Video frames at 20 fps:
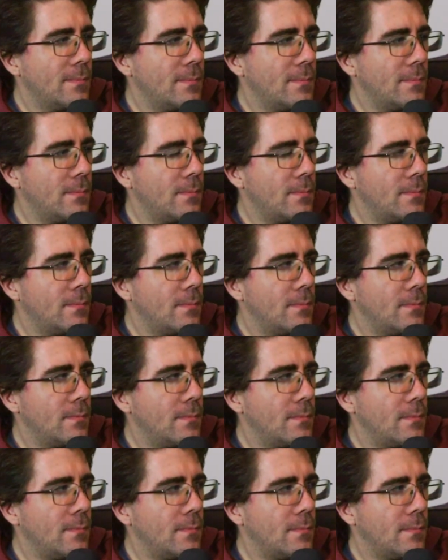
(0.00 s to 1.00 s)

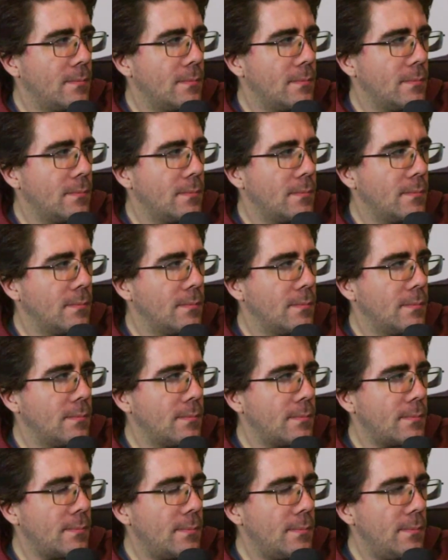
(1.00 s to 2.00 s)

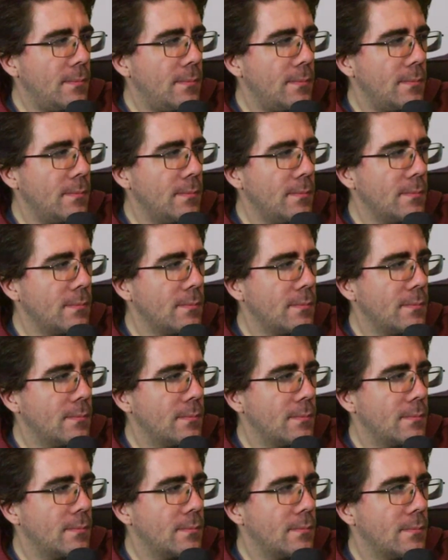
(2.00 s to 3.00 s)

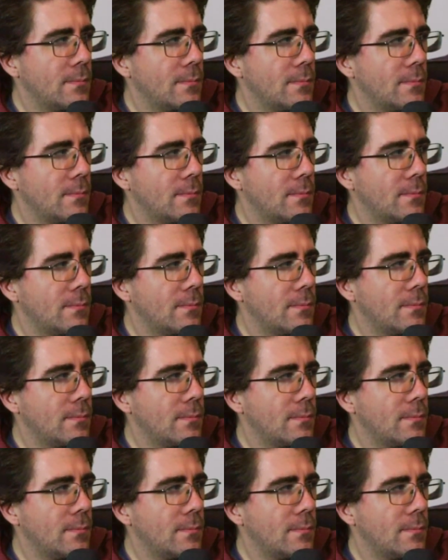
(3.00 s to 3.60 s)
The person shown says nothing.